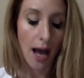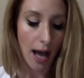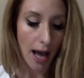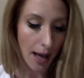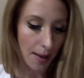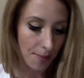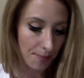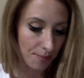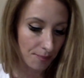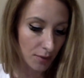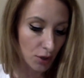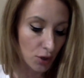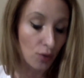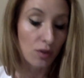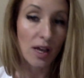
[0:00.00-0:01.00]
Um,
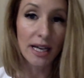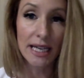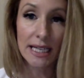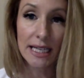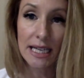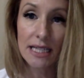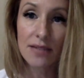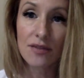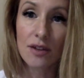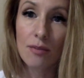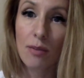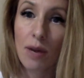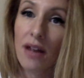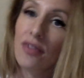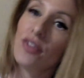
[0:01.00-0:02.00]
your lucky days of the
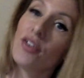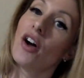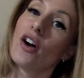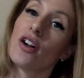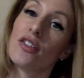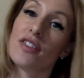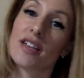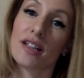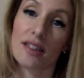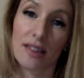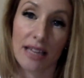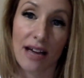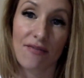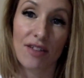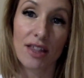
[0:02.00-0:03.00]
month are the
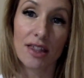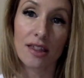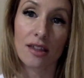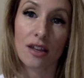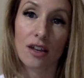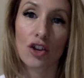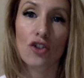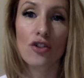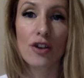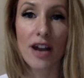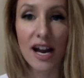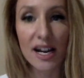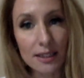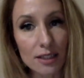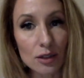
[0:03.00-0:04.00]
eleventh. Your
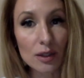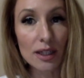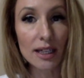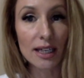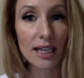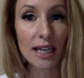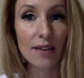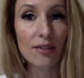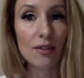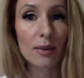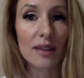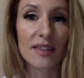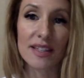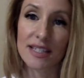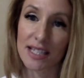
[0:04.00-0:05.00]
not so lucky day of the
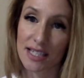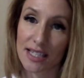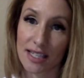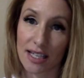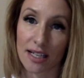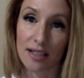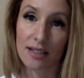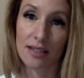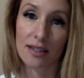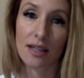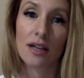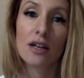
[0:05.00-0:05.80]
month is the sixth.